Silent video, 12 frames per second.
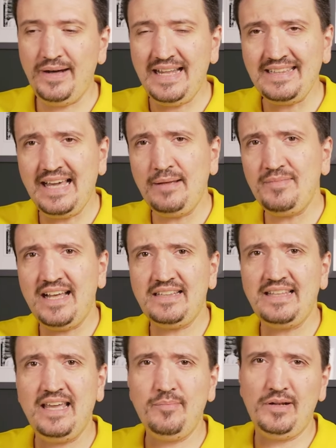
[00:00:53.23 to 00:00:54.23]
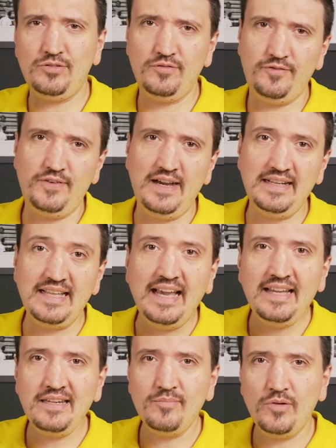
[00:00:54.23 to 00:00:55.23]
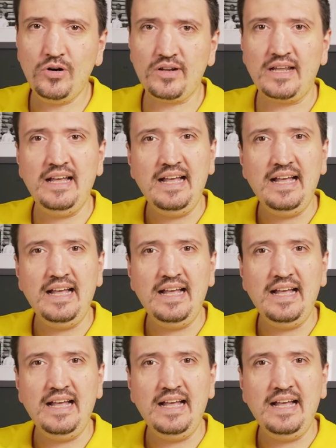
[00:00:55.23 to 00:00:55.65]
but I'm not able to find any more